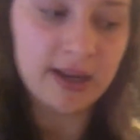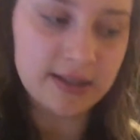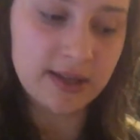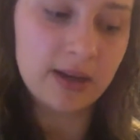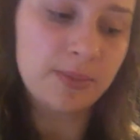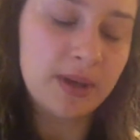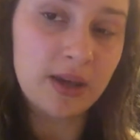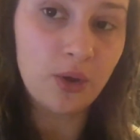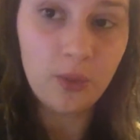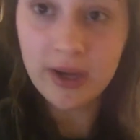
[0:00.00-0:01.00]
that is gonna
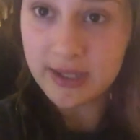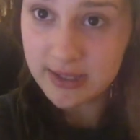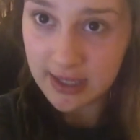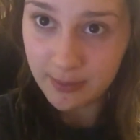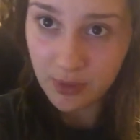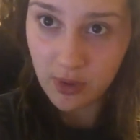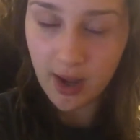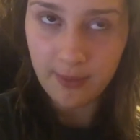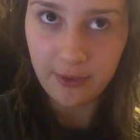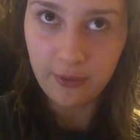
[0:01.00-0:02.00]
be quite a staple
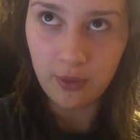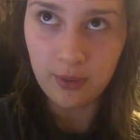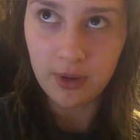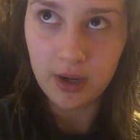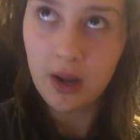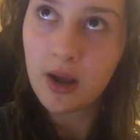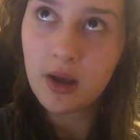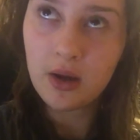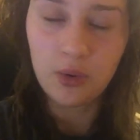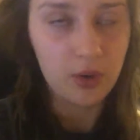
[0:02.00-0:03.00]
coming forward,
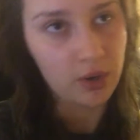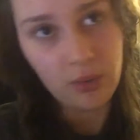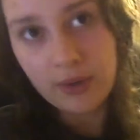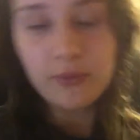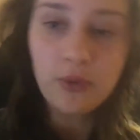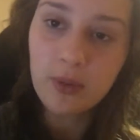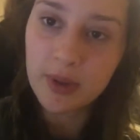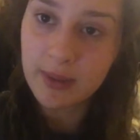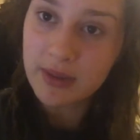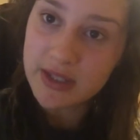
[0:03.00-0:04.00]
or going
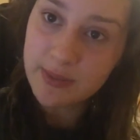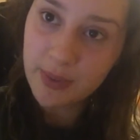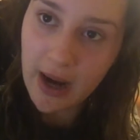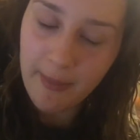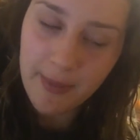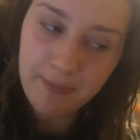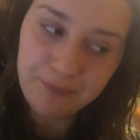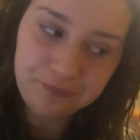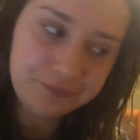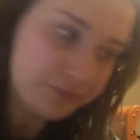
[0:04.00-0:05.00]
forward in this prep.
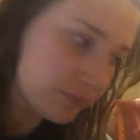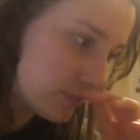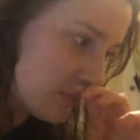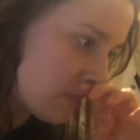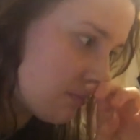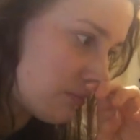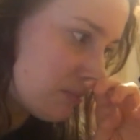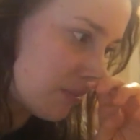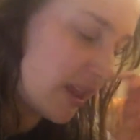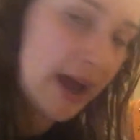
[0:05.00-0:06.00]

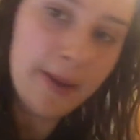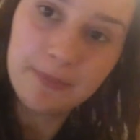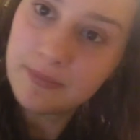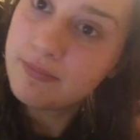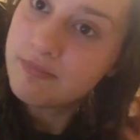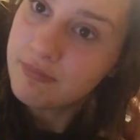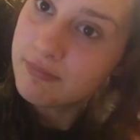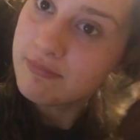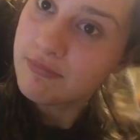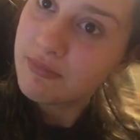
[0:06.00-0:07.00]
Yeah.
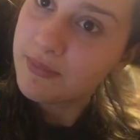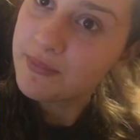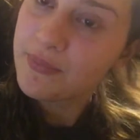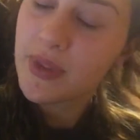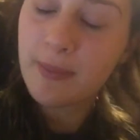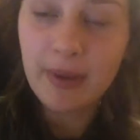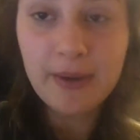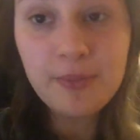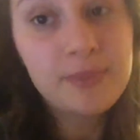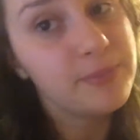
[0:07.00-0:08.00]
But
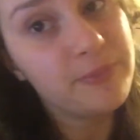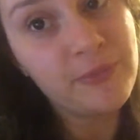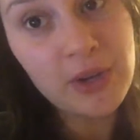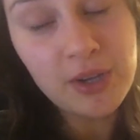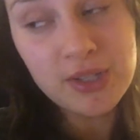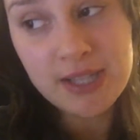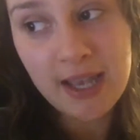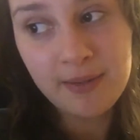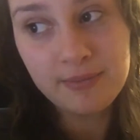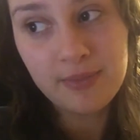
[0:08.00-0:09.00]
very good
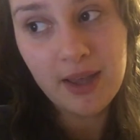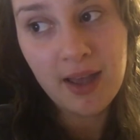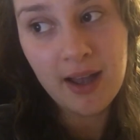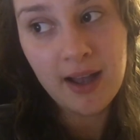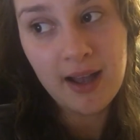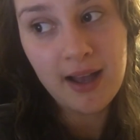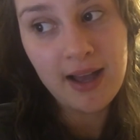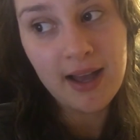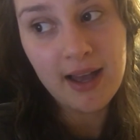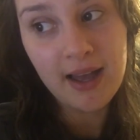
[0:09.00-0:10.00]
day.
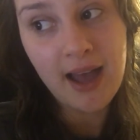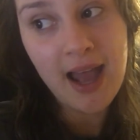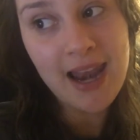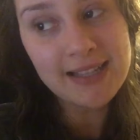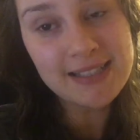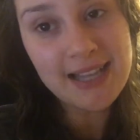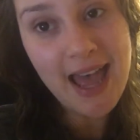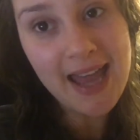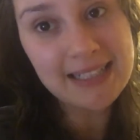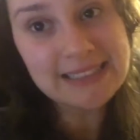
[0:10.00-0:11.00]
I got that
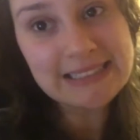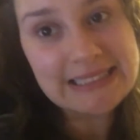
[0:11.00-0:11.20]
done.